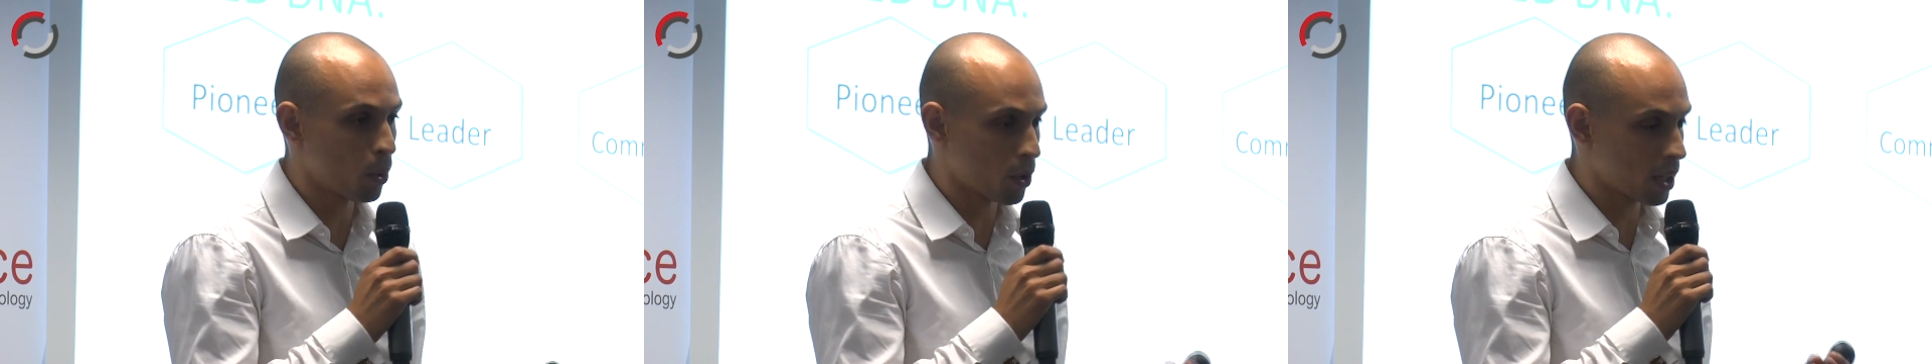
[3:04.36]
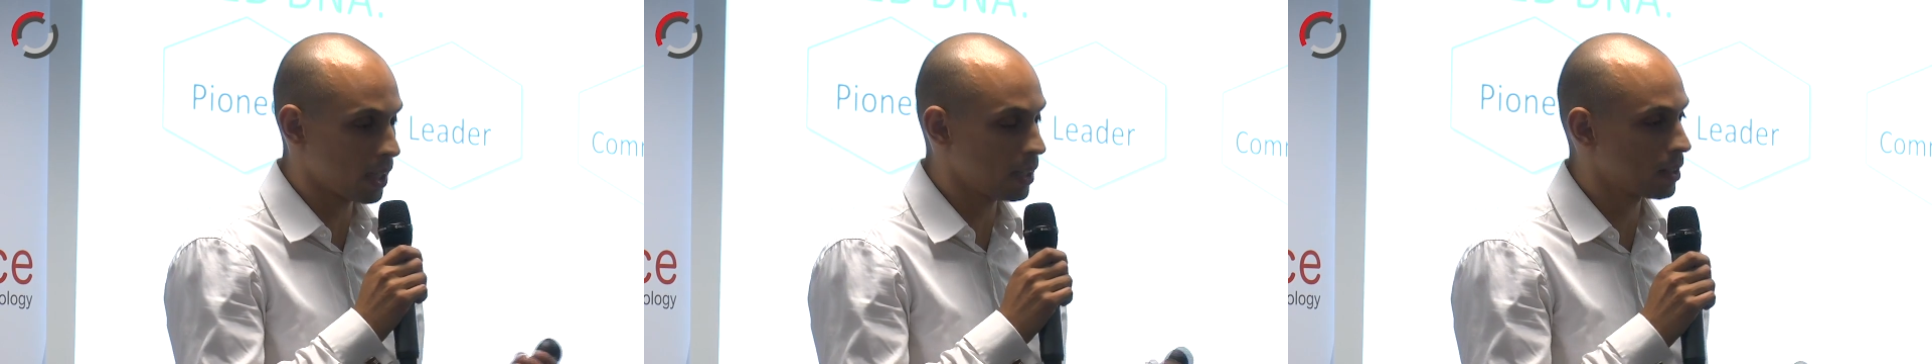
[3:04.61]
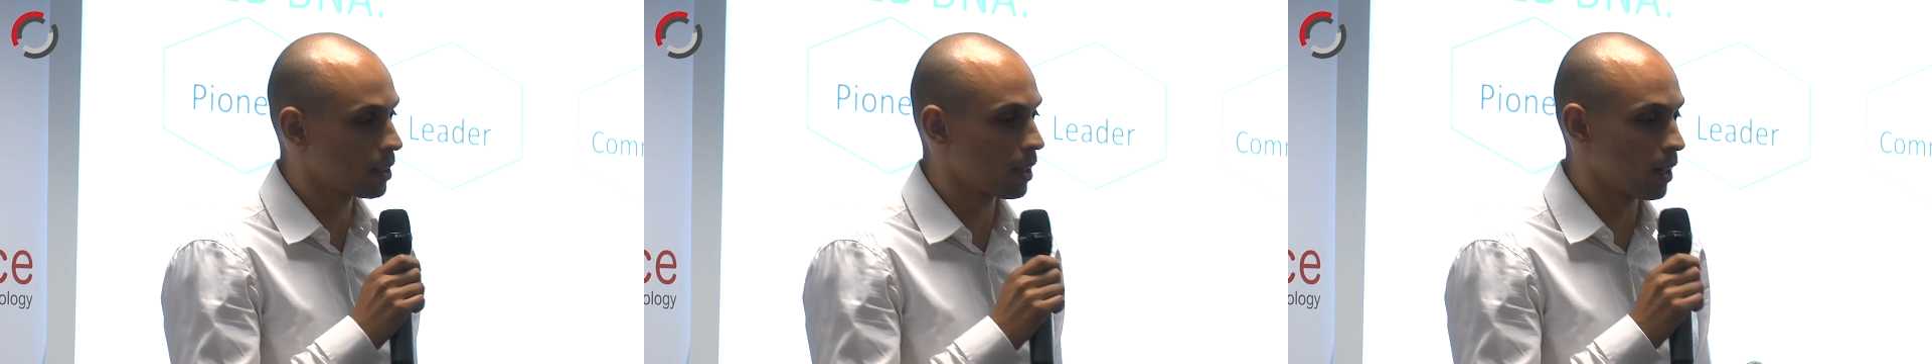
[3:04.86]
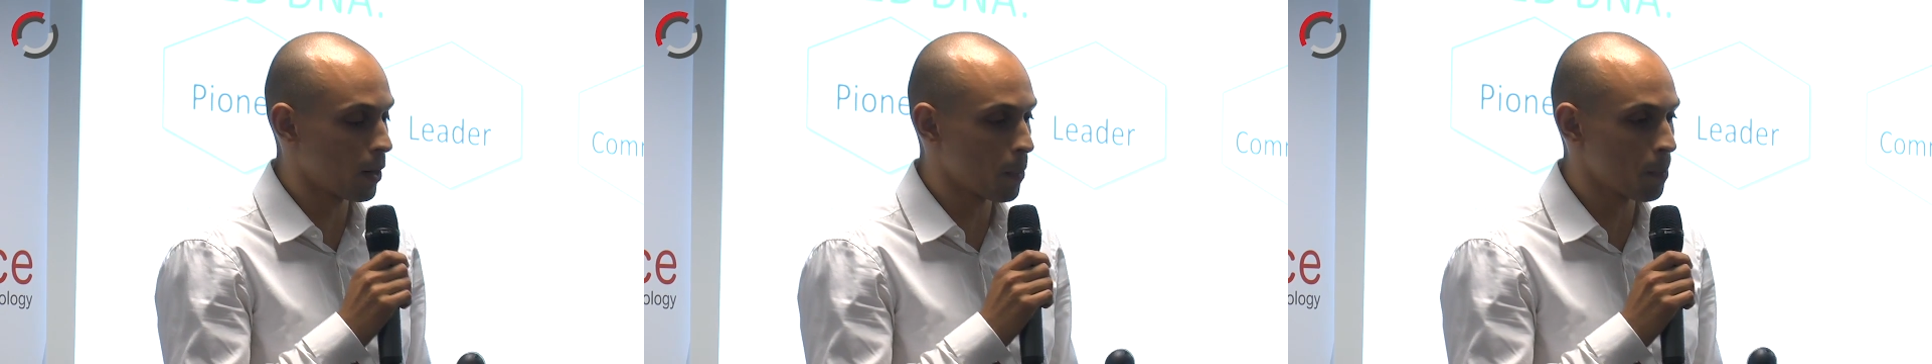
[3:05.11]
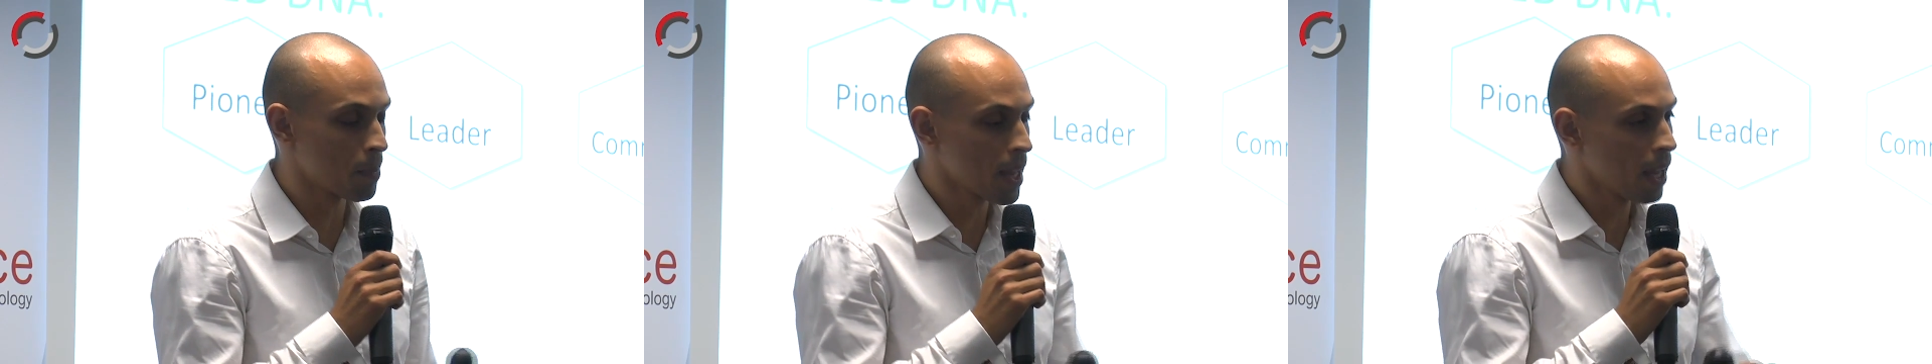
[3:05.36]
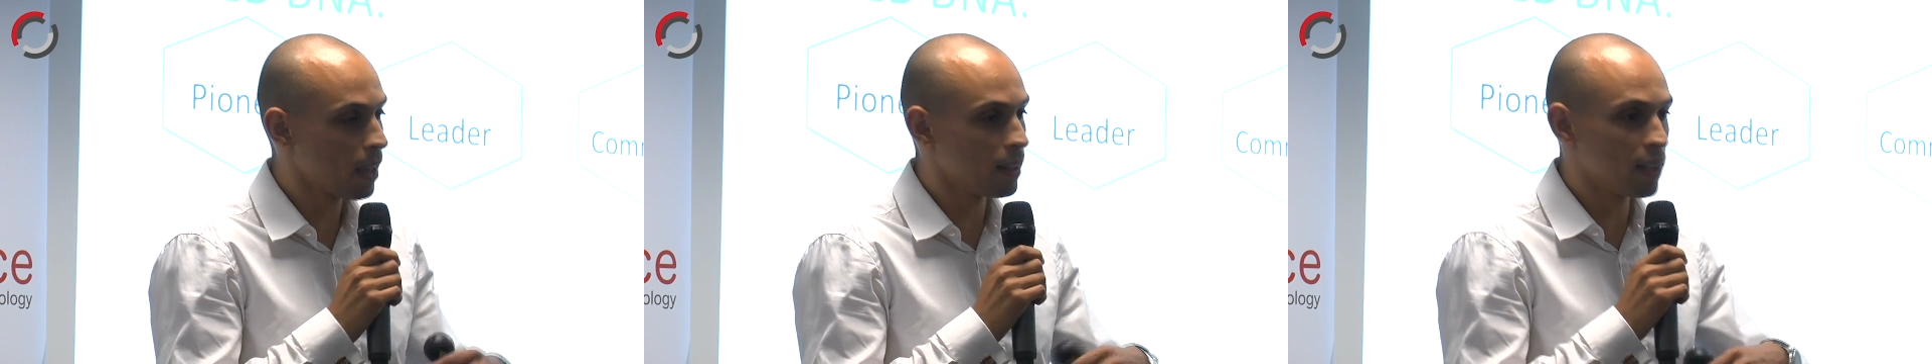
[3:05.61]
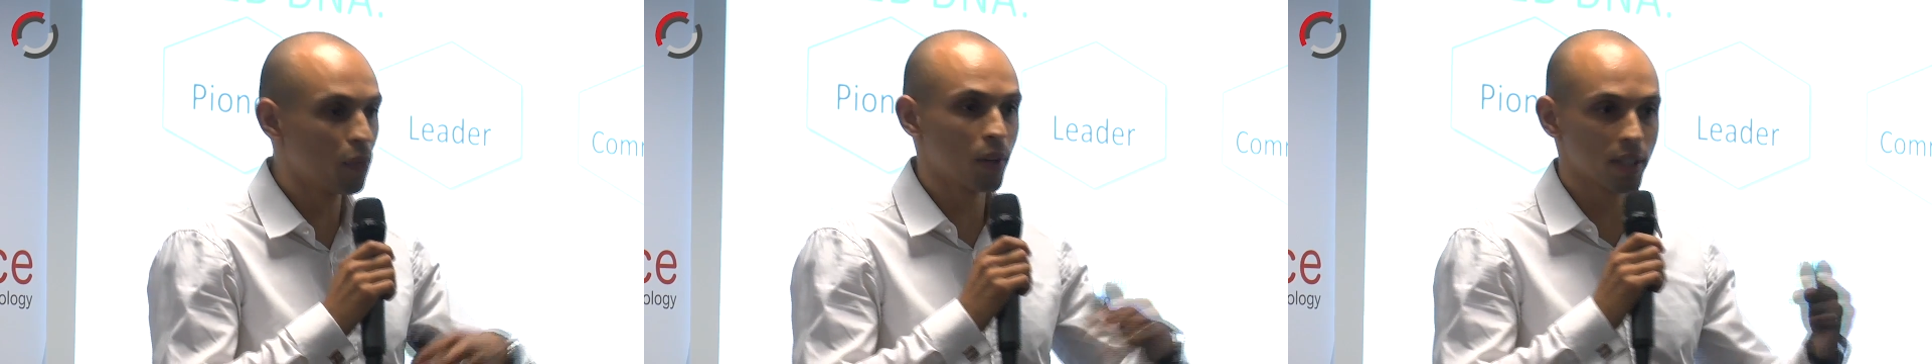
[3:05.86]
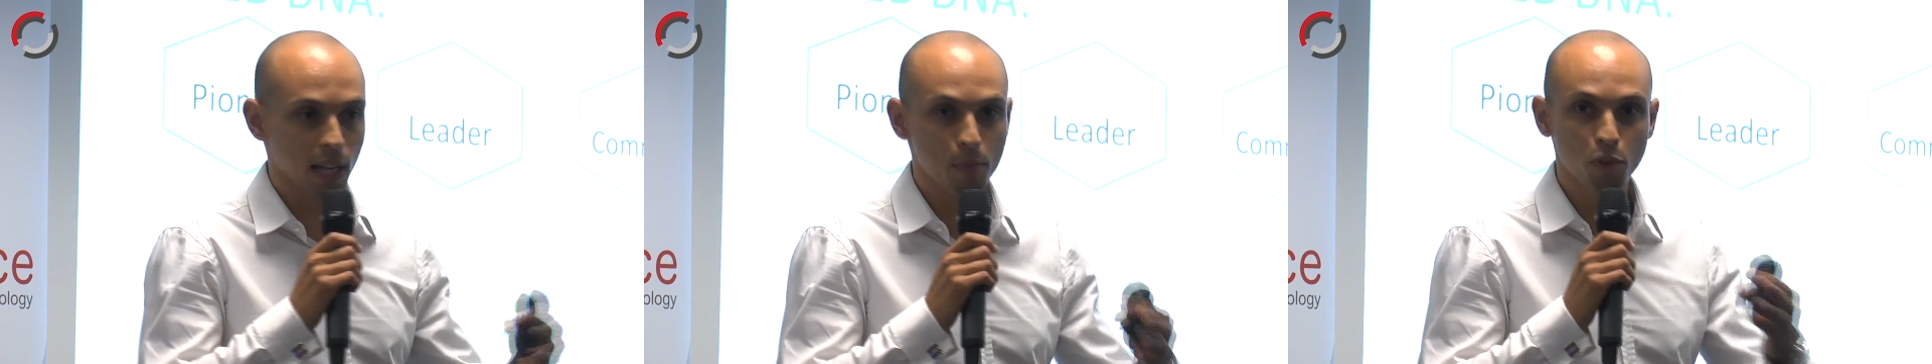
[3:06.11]
market.
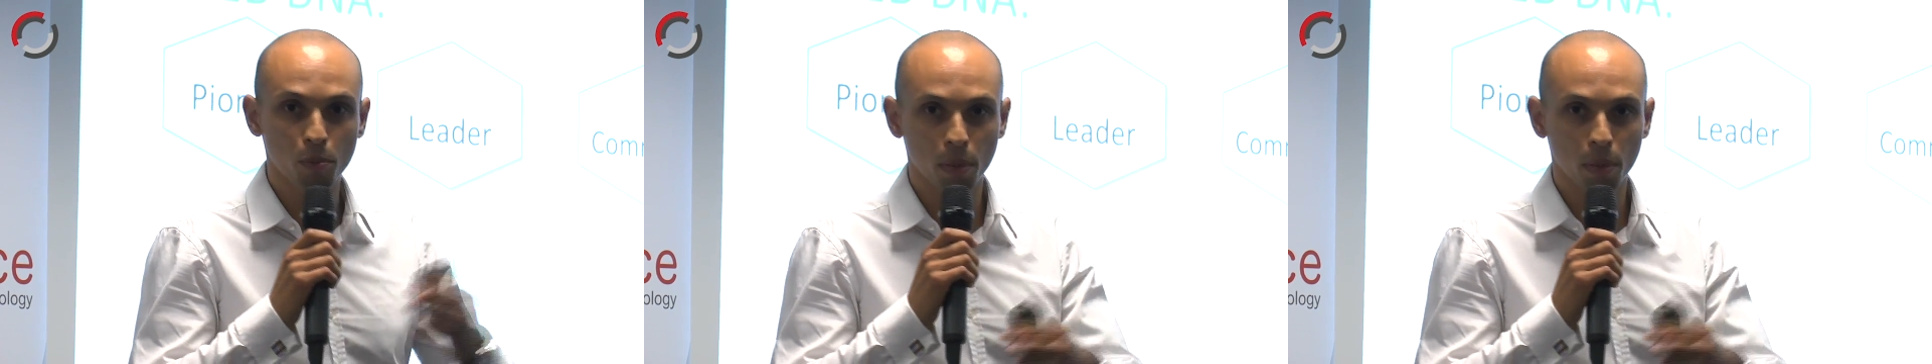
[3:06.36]
Different types